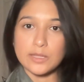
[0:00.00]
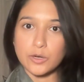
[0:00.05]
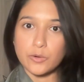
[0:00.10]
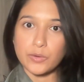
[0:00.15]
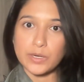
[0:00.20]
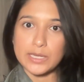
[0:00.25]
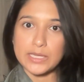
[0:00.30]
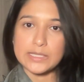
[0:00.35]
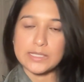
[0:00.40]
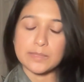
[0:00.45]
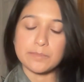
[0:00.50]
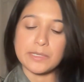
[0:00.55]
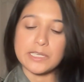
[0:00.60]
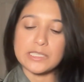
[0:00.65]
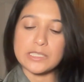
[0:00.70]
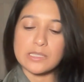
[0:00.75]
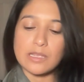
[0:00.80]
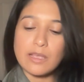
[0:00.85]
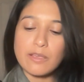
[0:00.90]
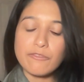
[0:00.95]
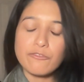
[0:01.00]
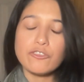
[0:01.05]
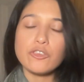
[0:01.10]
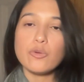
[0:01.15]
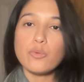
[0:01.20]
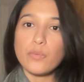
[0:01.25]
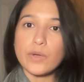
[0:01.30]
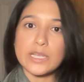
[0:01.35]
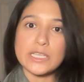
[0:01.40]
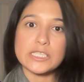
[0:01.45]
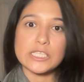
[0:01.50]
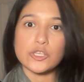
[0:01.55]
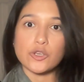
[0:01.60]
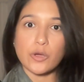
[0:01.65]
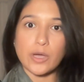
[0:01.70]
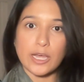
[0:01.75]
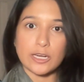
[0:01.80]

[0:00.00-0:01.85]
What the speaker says: grace, because if you waste your